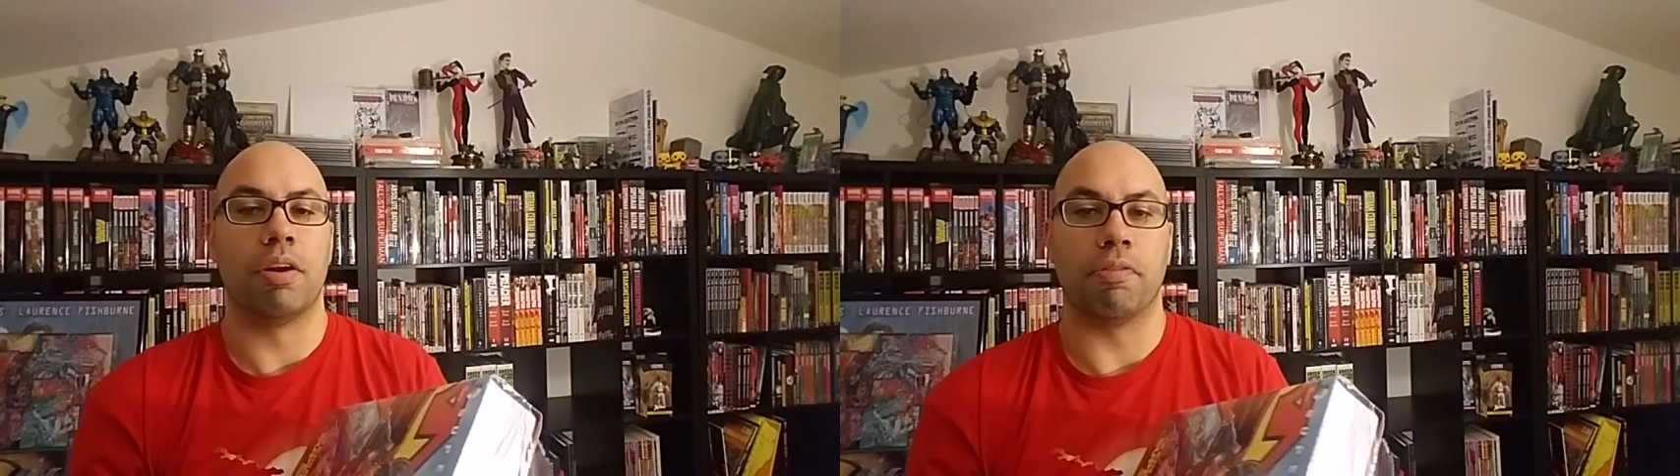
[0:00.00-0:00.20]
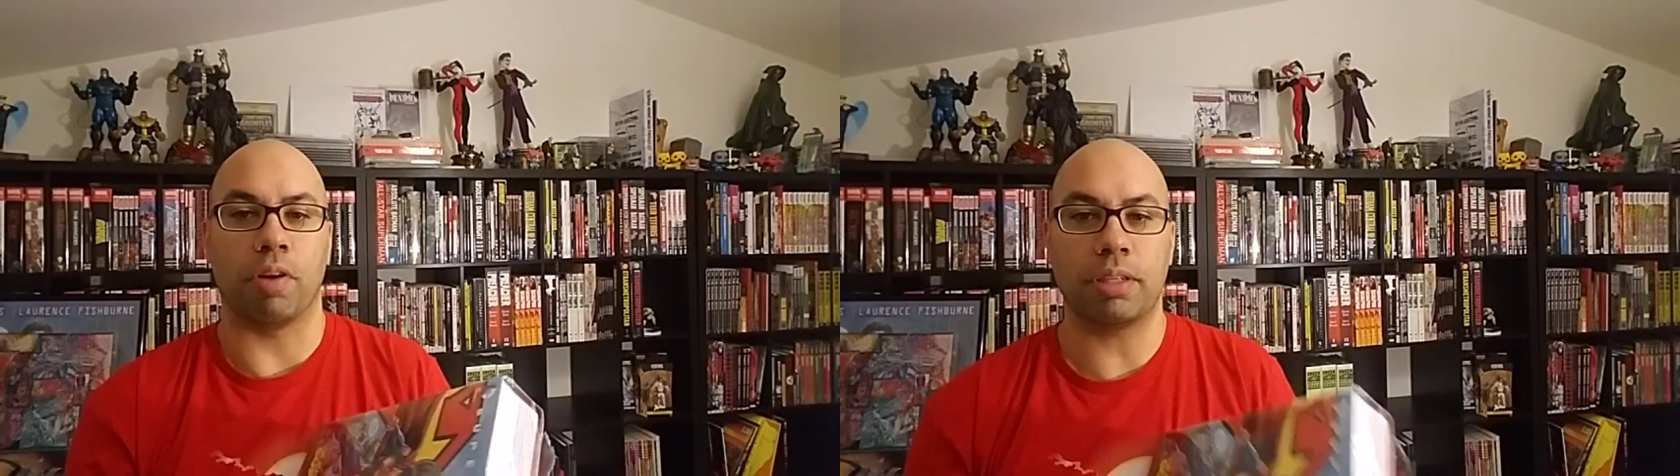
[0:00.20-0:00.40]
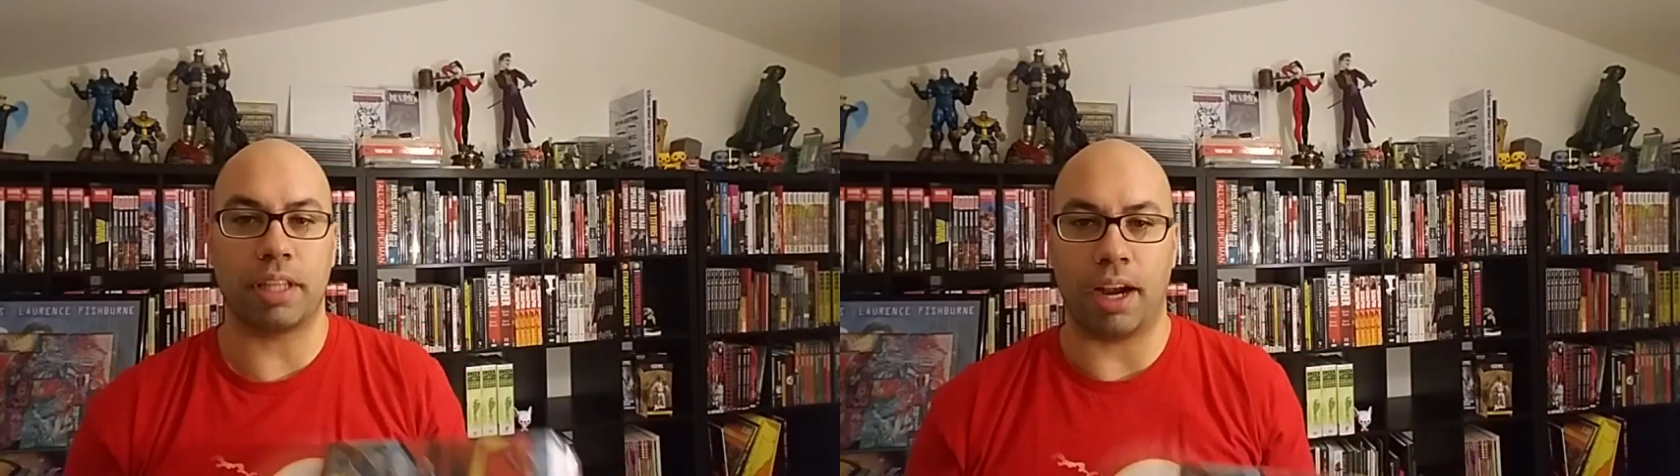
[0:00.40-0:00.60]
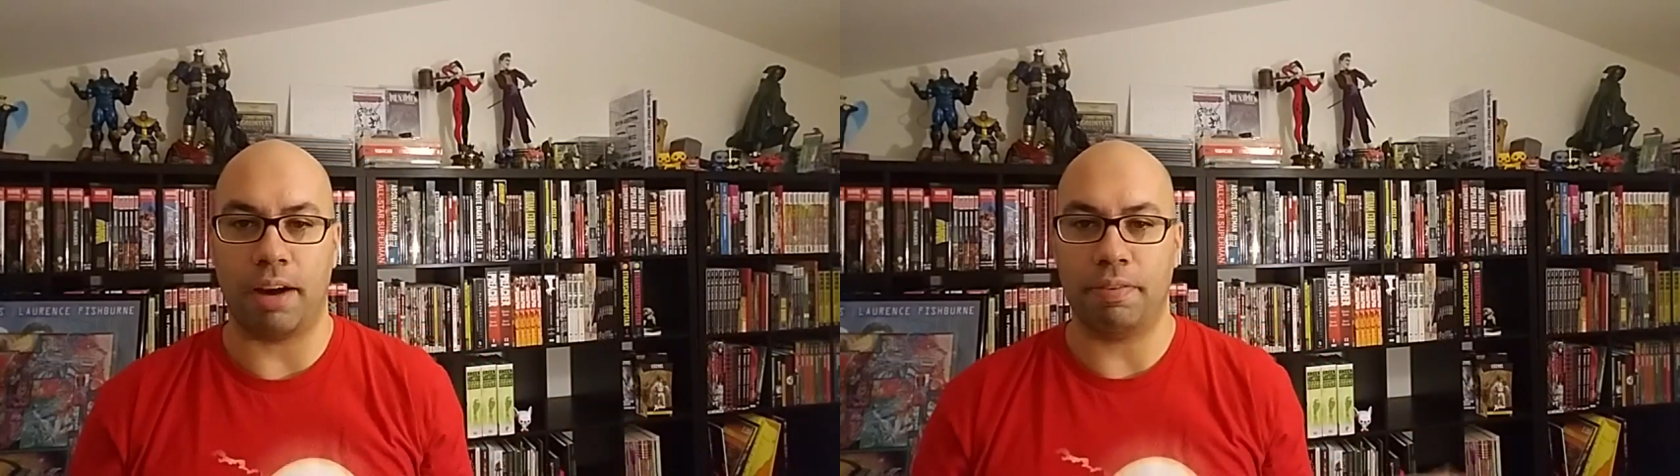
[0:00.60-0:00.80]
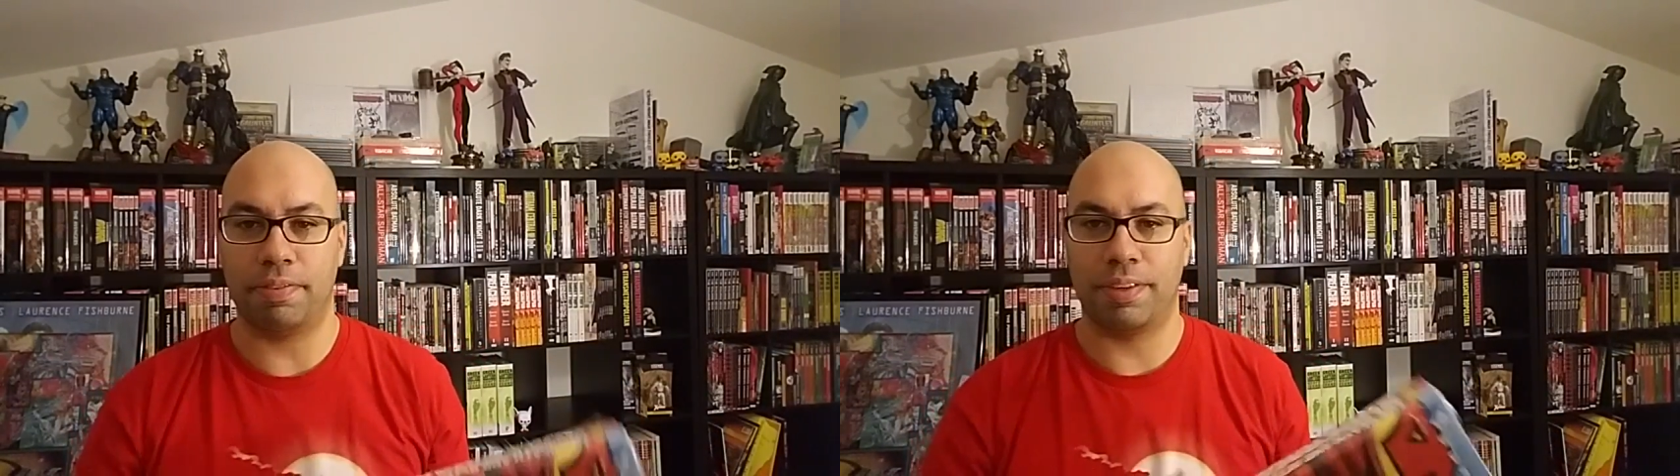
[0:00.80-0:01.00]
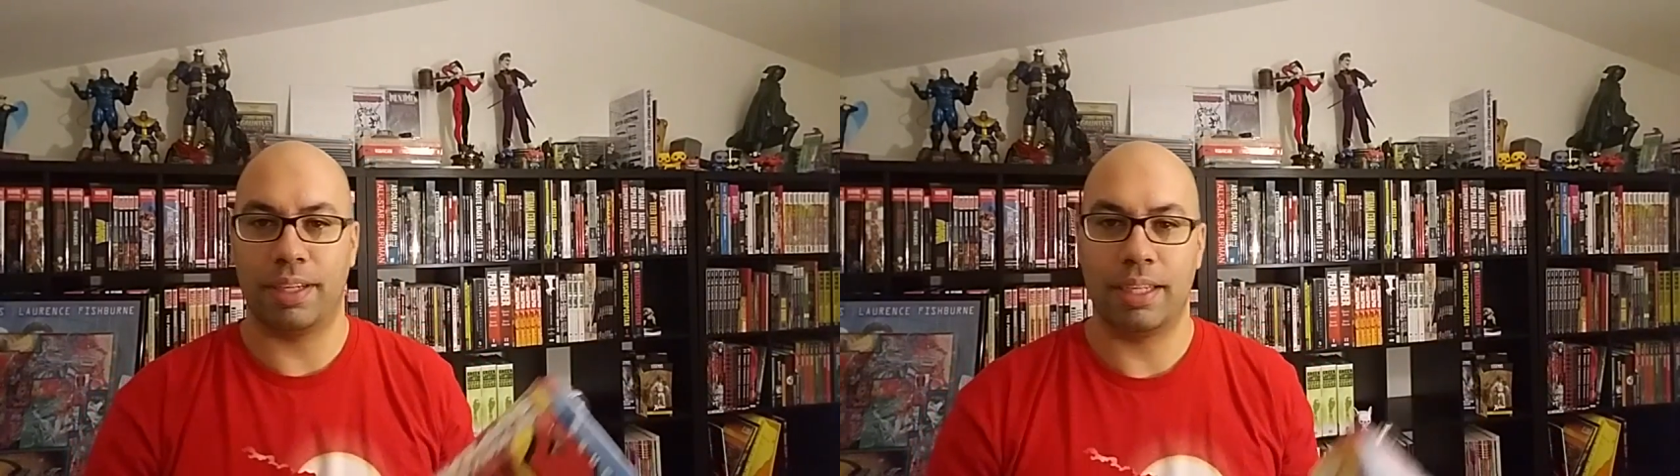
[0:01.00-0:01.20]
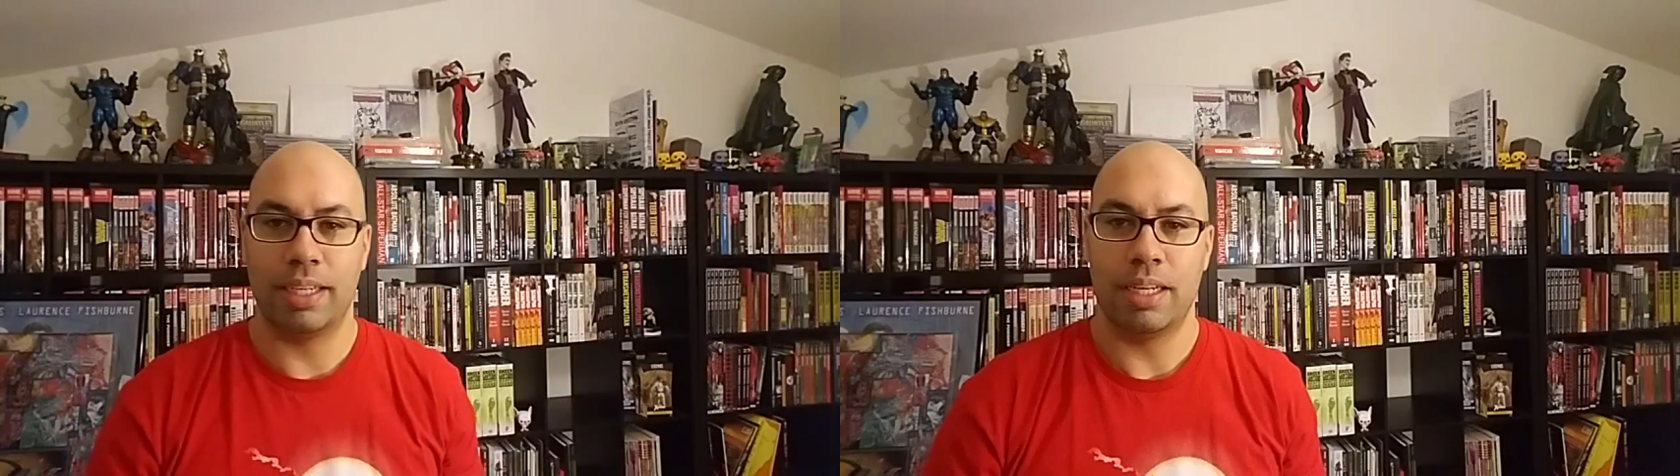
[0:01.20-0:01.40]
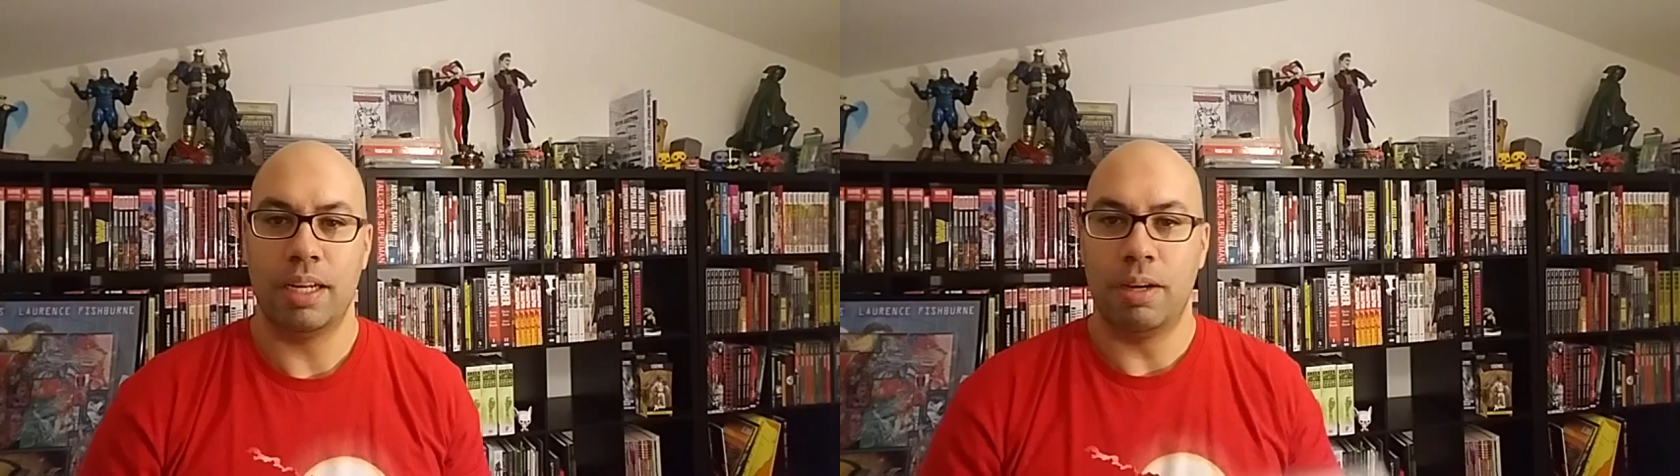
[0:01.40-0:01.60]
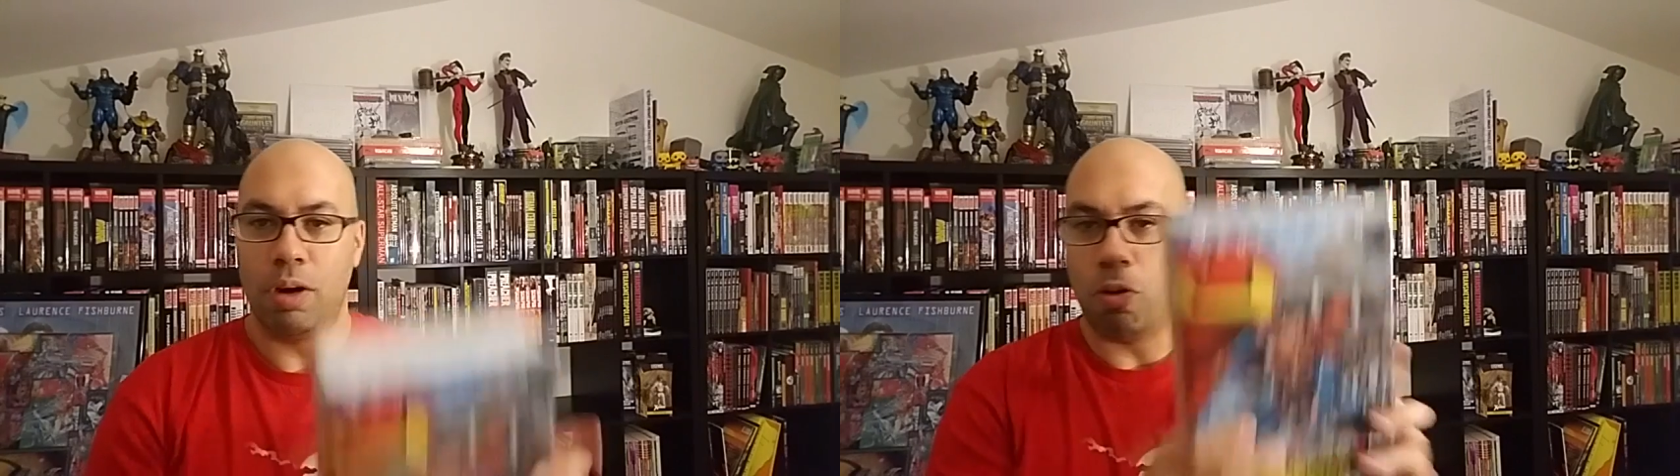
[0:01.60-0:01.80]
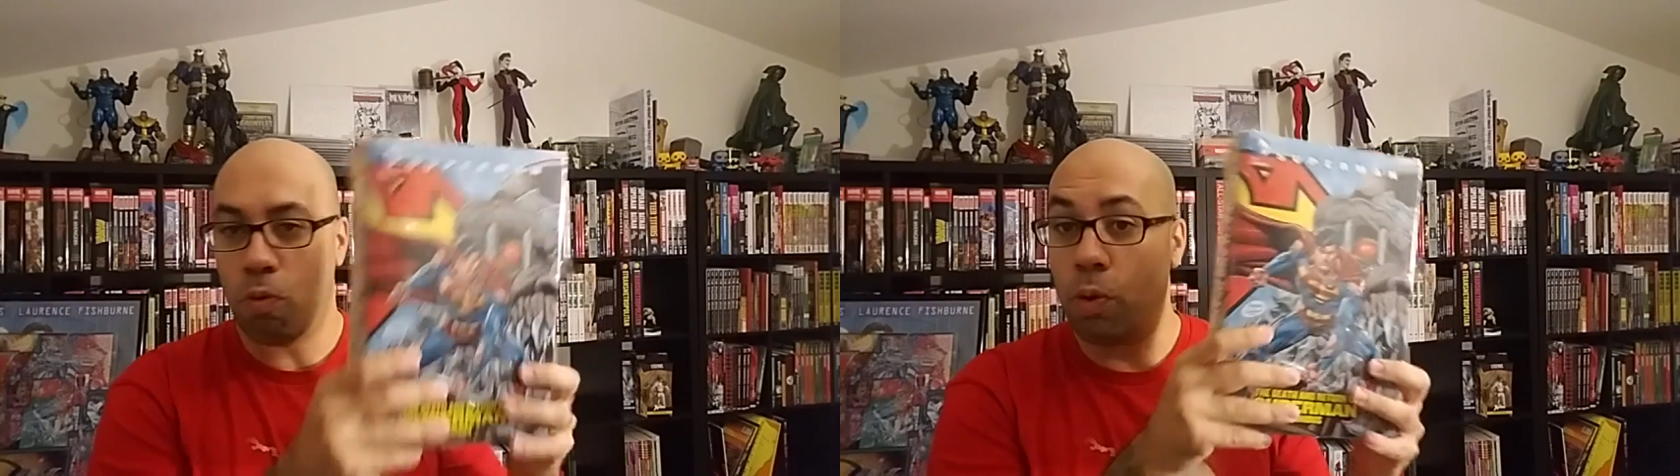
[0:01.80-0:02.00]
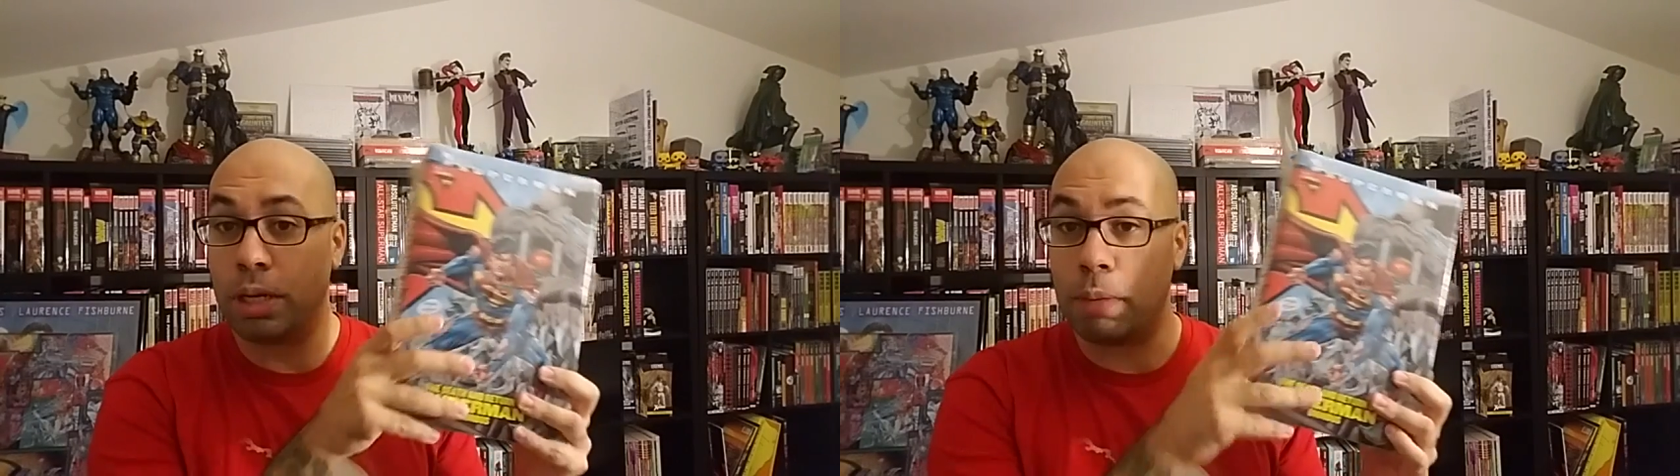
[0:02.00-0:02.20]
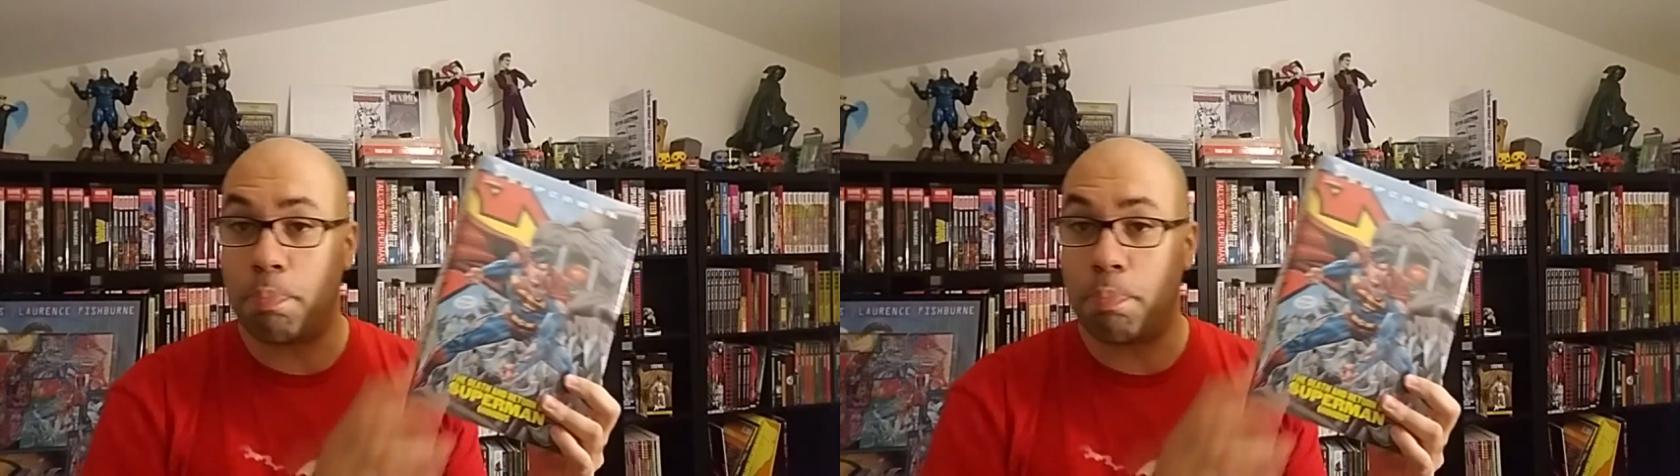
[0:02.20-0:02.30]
First off, one of the